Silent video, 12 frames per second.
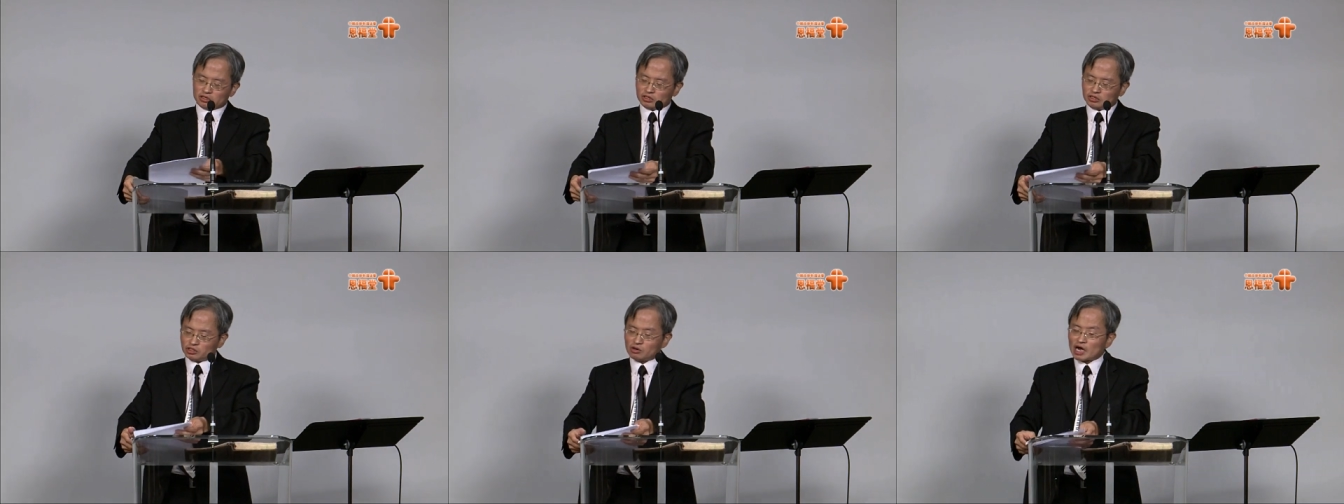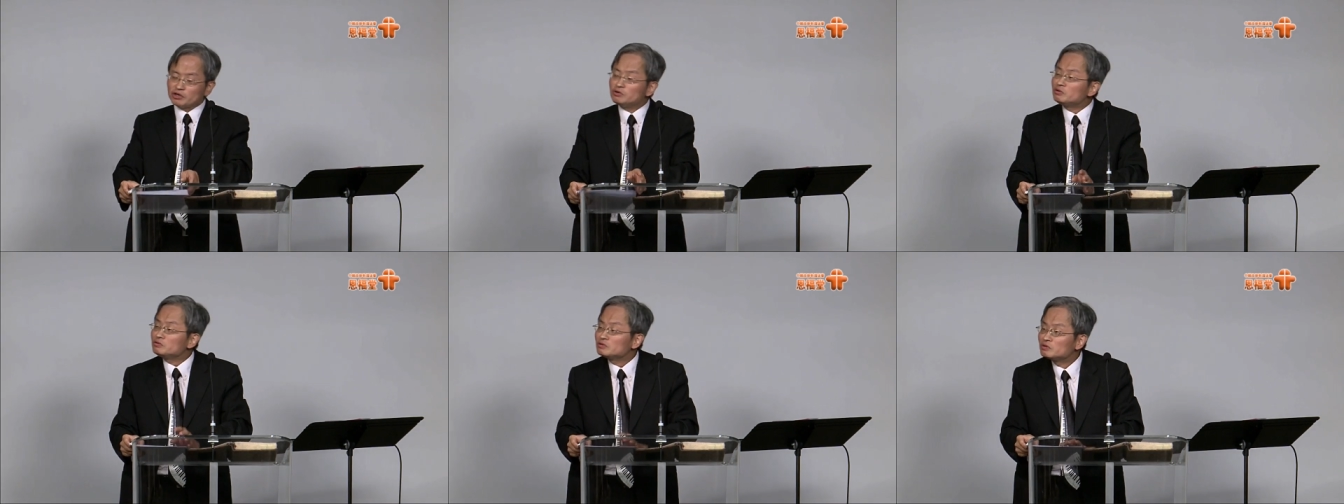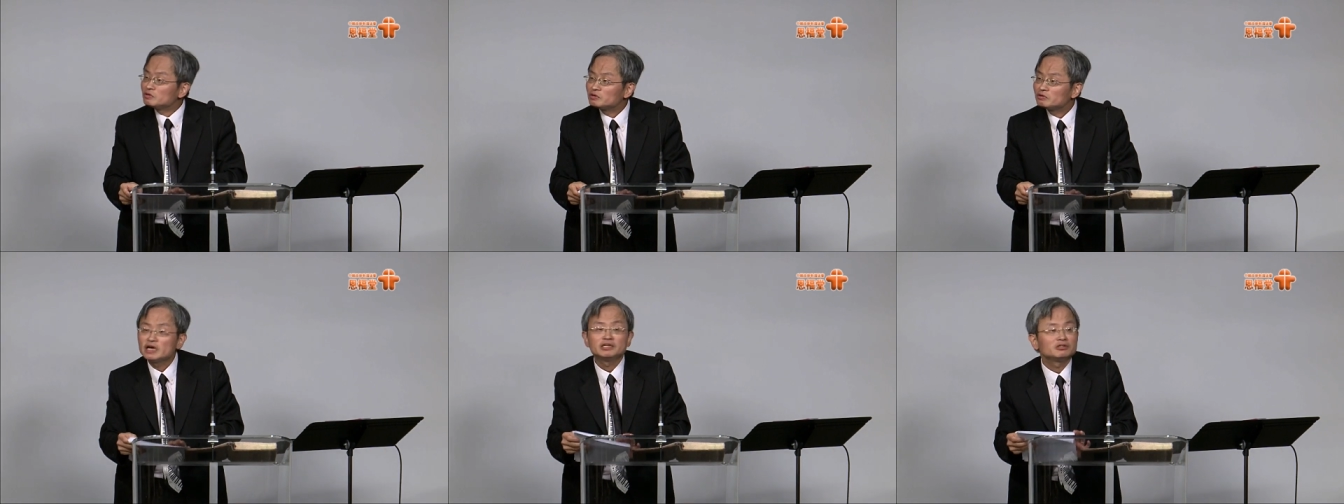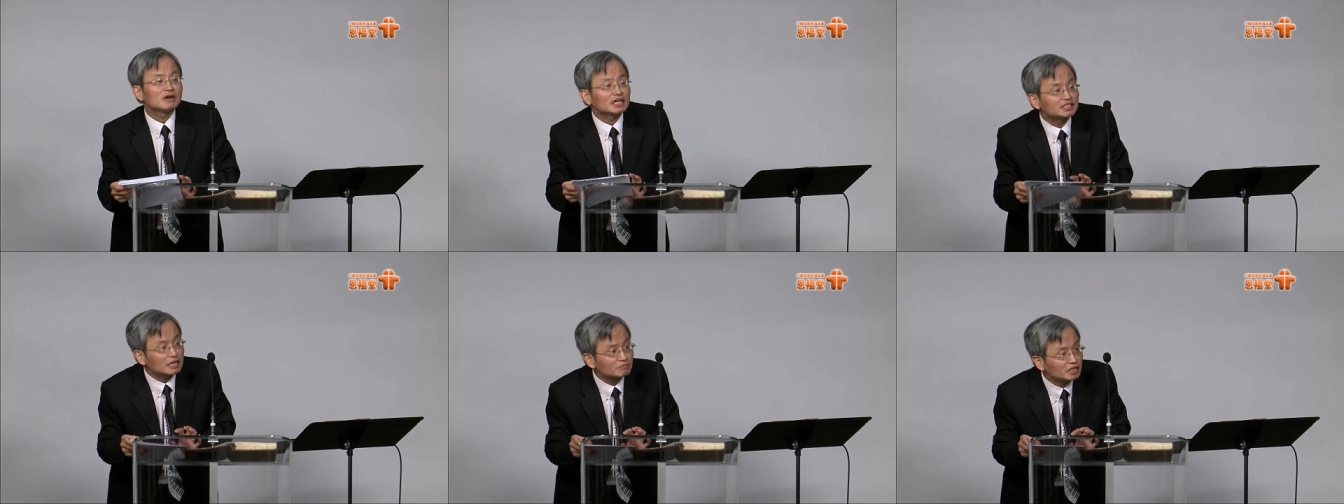So are you ready to
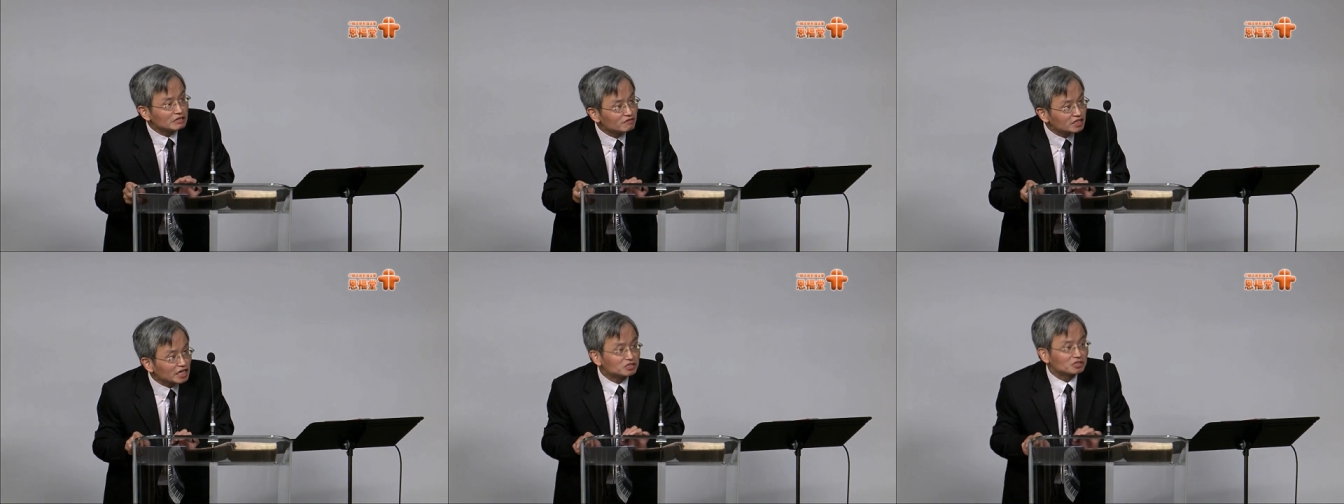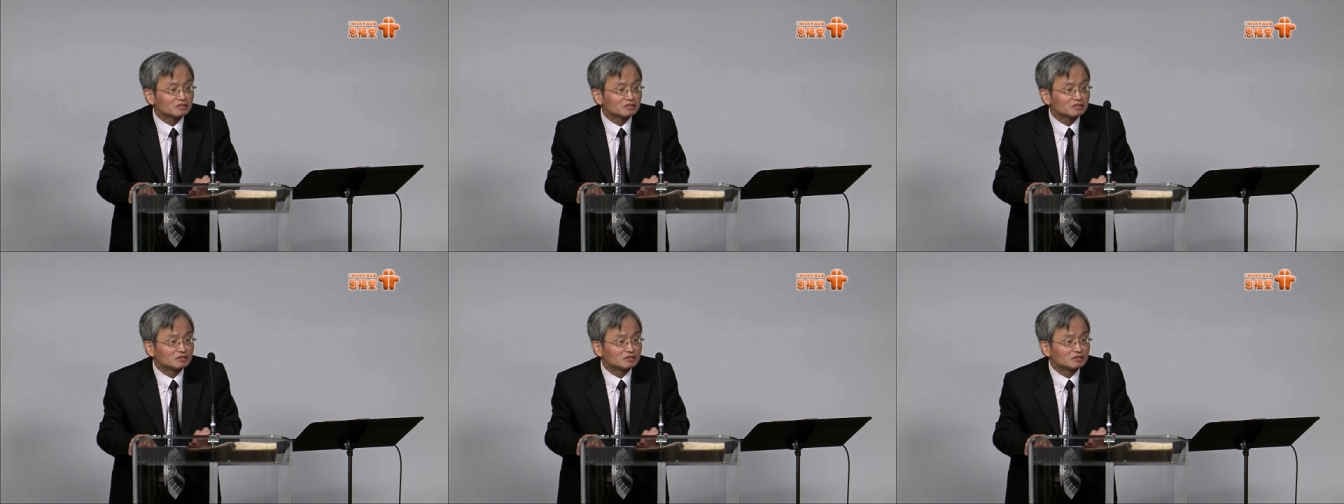accept the invitation?